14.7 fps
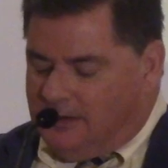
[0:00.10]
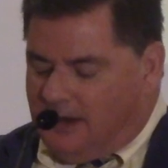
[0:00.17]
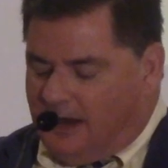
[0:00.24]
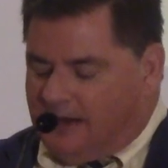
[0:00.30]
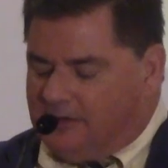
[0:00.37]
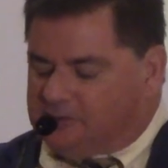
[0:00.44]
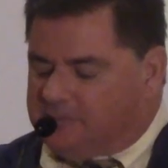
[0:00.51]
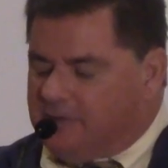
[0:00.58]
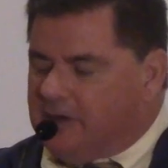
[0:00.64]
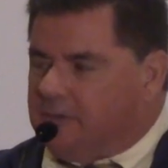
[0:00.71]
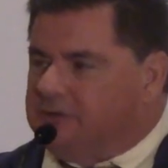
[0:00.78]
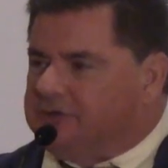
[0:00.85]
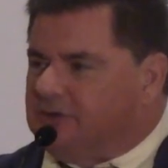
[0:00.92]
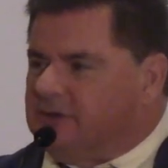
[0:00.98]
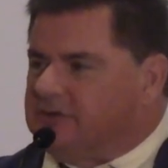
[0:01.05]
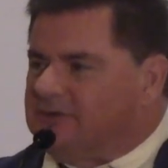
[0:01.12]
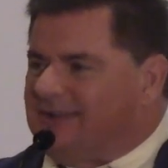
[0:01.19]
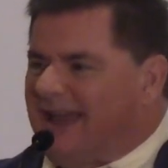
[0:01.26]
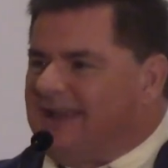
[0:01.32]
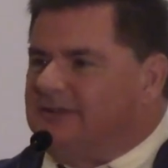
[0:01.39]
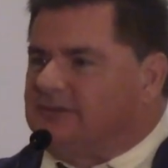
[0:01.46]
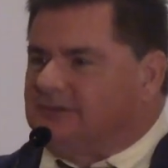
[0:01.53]
Our next speaker is in
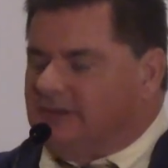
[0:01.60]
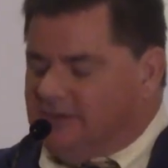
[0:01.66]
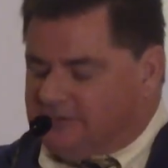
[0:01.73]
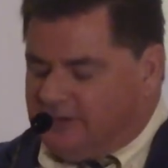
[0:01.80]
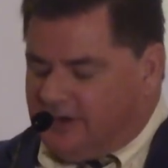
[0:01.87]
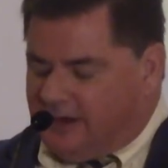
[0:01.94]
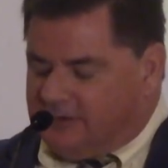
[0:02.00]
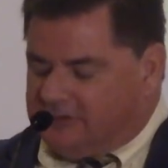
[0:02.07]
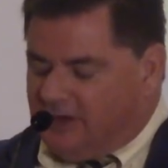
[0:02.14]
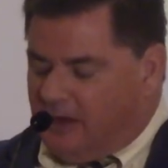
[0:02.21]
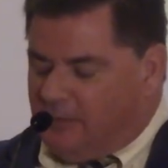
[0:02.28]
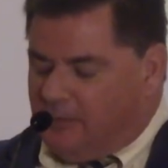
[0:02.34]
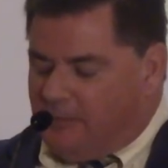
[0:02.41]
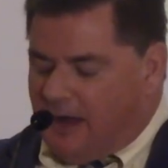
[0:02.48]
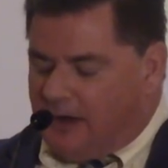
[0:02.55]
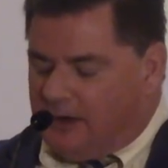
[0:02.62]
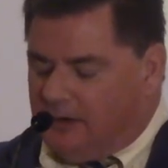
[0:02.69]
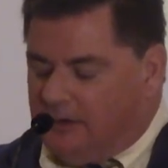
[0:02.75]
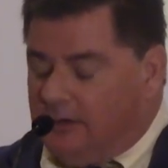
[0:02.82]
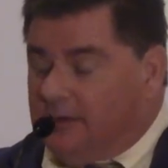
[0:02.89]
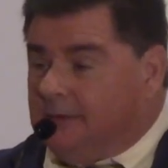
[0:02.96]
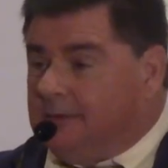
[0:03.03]
his ninth season at his alma
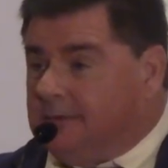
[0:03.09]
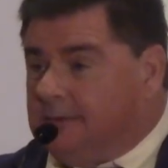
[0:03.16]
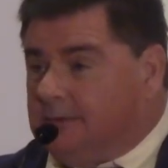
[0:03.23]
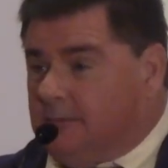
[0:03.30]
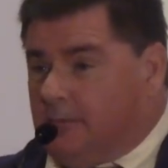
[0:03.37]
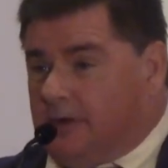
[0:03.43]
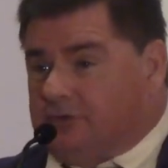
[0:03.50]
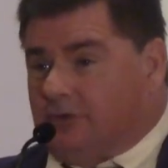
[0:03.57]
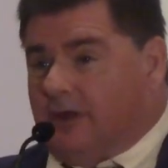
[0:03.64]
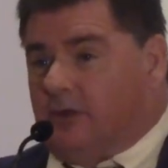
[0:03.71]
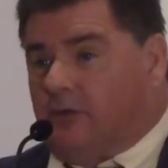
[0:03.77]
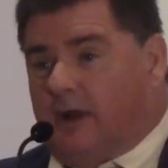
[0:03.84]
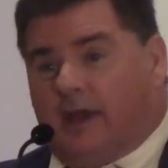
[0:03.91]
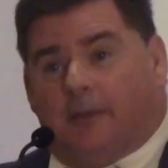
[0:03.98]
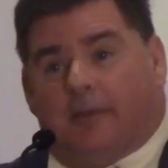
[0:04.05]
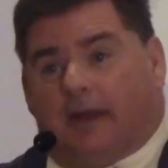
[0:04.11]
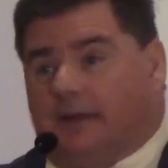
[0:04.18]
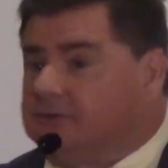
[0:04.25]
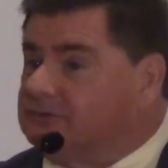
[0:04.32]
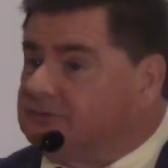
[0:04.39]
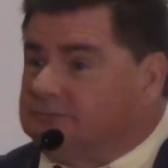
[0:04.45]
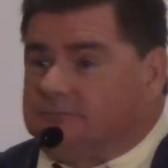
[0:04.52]
mater, much like Graham at
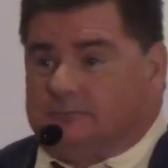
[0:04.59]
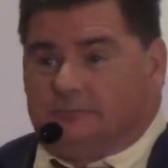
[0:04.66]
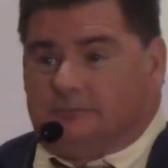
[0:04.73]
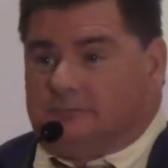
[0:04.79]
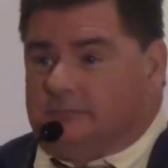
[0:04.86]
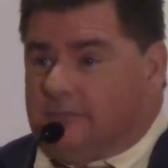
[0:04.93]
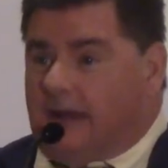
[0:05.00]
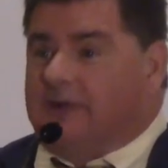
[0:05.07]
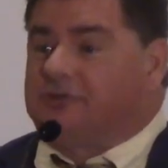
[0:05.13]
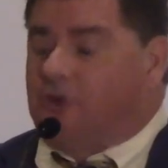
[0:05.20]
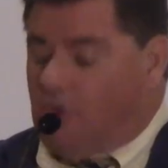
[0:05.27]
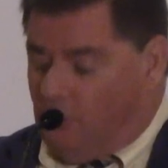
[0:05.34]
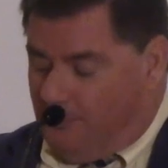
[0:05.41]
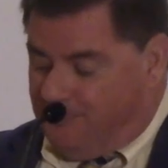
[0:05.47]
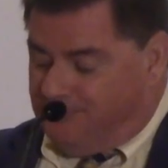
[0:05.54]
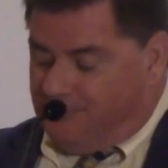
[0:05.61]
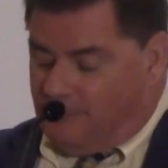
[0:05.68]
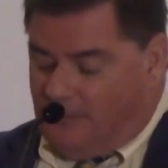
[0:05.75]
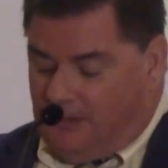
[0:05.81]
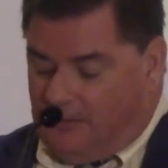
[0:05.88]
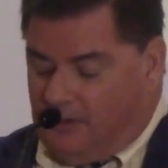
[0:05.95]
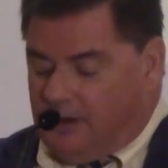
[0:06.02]
his home,
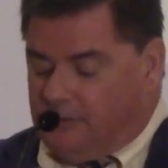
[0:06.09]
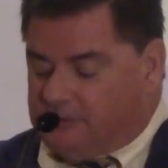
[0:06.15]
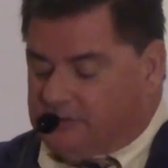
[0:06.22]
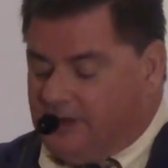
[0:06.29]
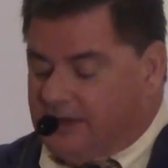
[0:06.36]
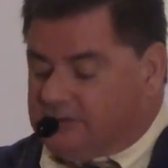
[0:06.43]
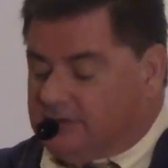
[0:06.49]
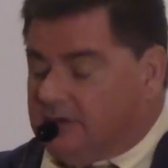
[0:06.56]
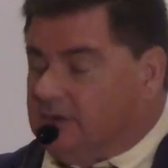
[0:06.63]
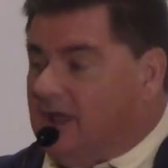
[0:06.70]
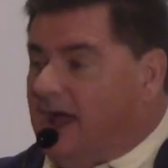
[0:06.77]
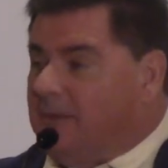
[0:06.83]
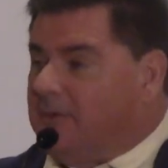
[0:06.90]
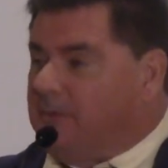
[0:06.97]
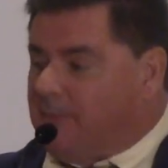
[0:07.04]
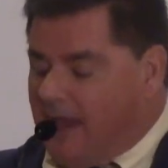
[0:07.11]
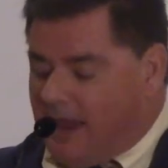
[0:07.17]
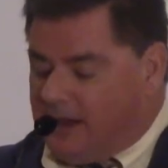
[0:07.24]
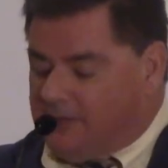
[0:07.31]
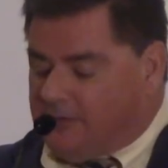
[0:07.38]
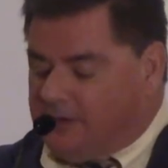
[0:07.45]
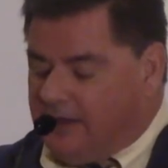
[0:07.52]
where he was an excellent lineman
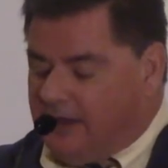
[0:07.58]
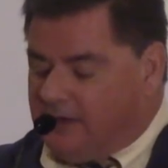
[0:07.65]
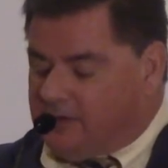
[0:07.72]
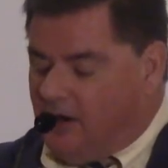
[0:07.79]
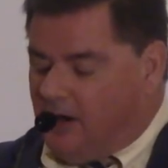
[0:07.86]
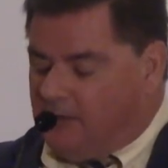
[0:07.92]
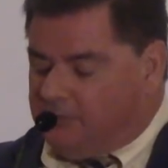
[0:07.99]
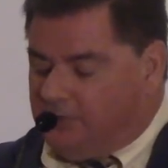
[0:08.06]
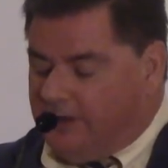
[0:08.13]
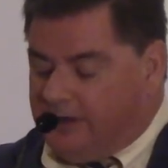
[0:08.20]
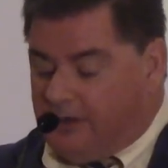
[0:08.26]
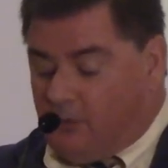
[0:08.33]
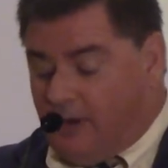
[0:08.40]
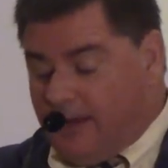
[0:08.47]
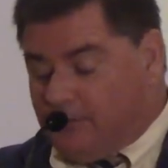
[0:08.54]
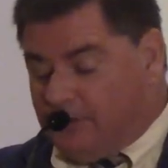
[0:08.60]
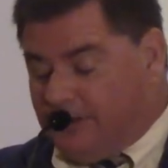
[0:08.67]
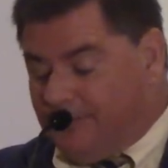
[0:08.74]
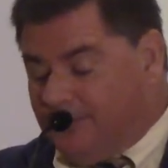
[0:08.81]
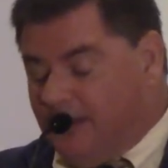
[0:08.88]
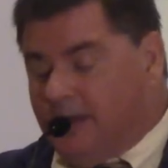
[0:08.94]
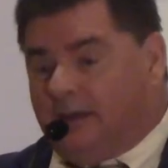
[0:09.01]
back in the day at Karr, played at
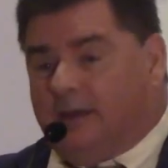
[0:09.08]
Grambling,